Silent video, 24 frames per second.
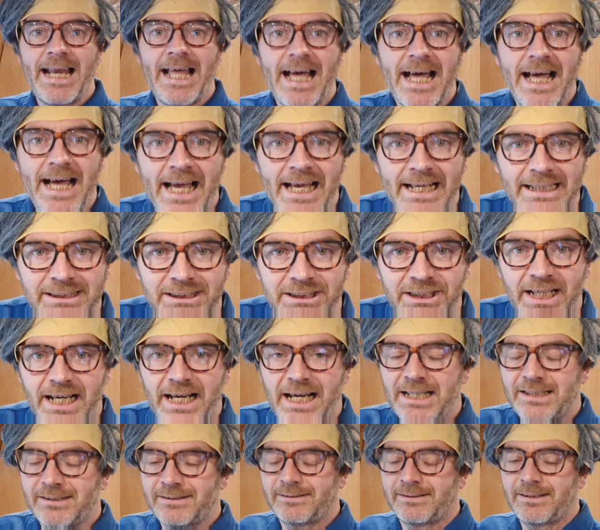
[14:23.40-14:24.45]
I like
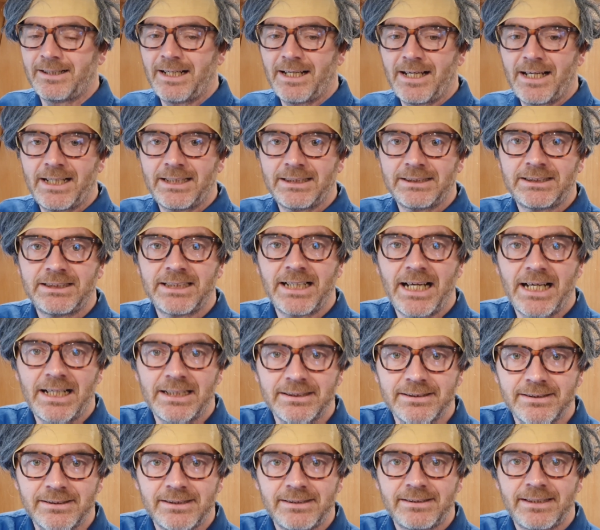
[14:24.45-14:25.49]
Charles,
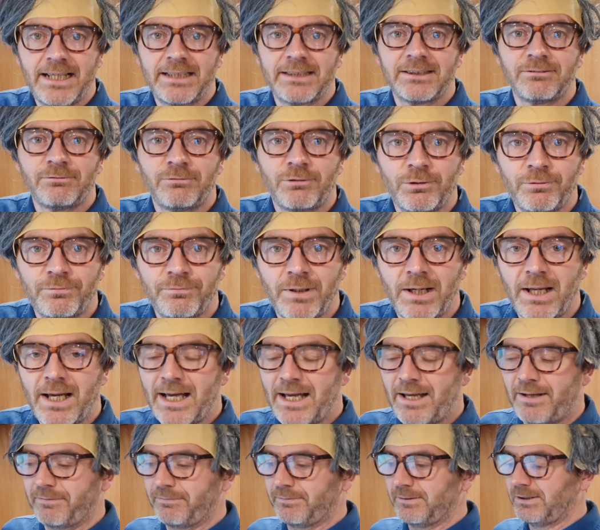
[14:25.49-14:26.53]
he's had a rough
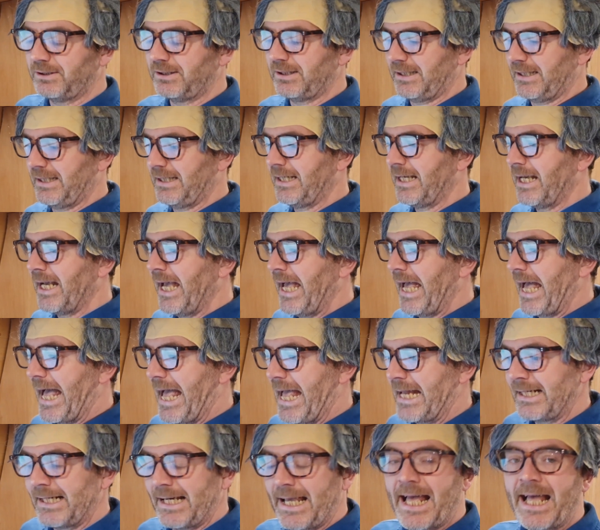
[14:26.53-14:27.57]
life, has he?
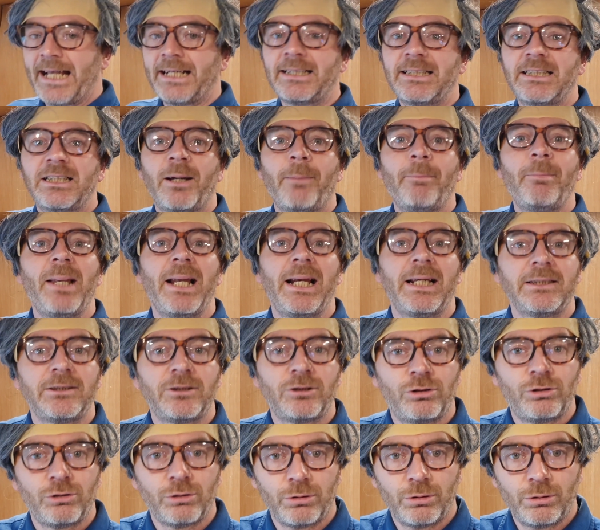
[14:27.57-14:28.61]
And
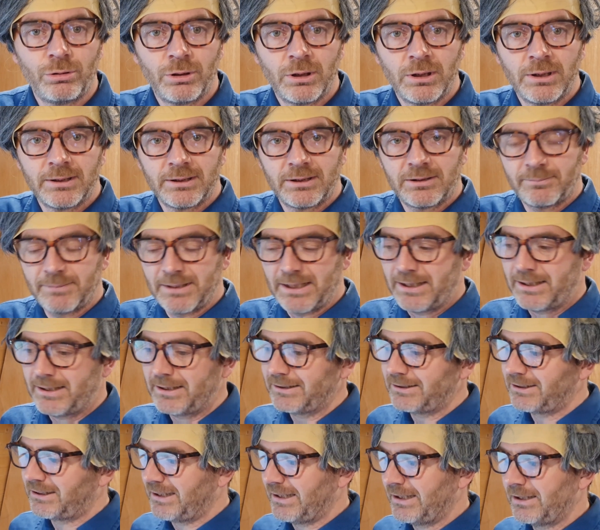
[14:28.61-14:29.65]
Camilla too.
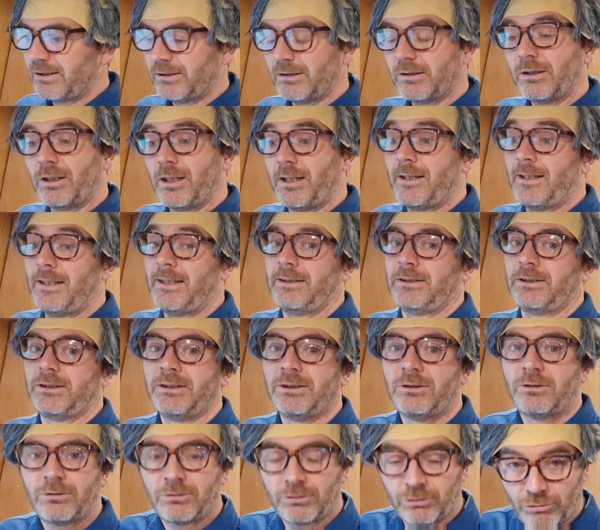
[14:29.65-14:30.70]
Camilla, she
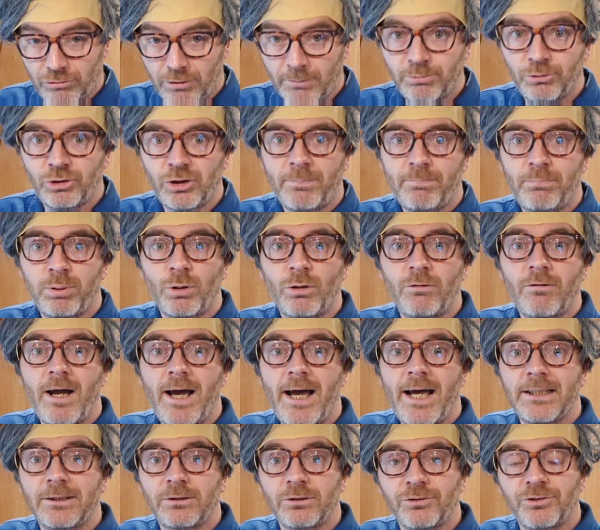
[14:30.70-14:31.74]
scrubs up all
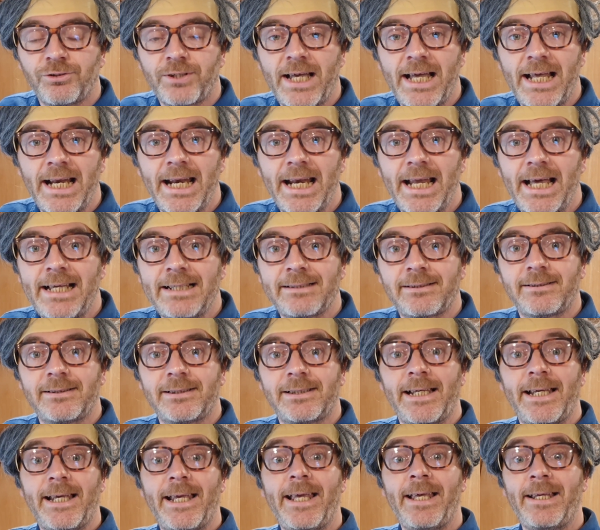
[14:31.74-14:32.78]
right, does that lass,
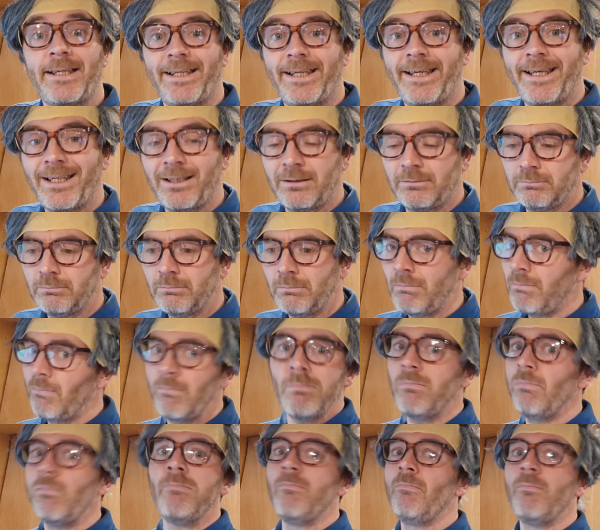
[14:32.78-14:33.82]
say it,
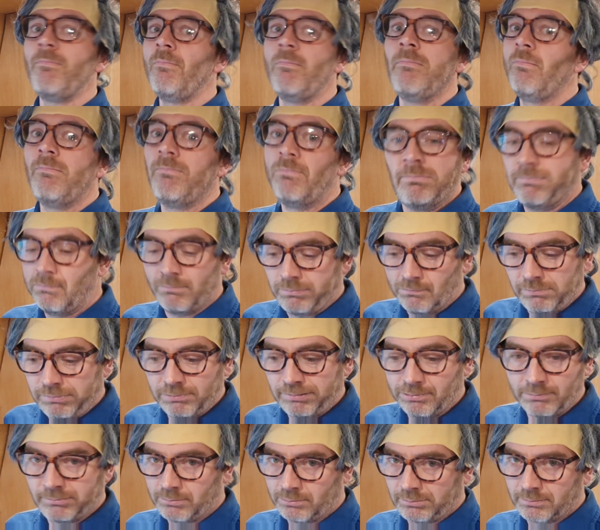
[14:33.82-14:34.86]

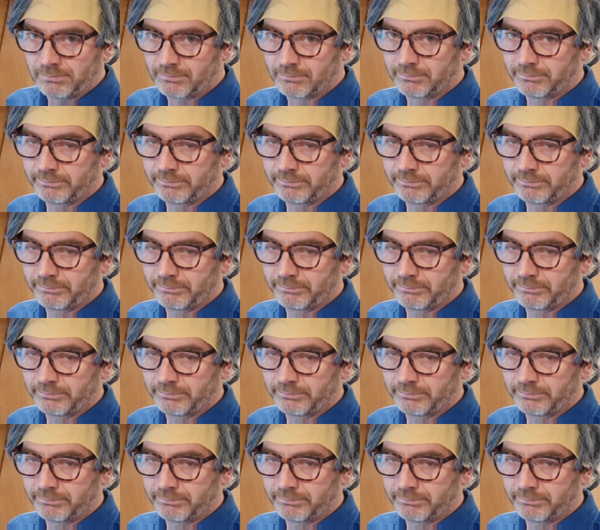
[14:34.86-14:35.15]
eh?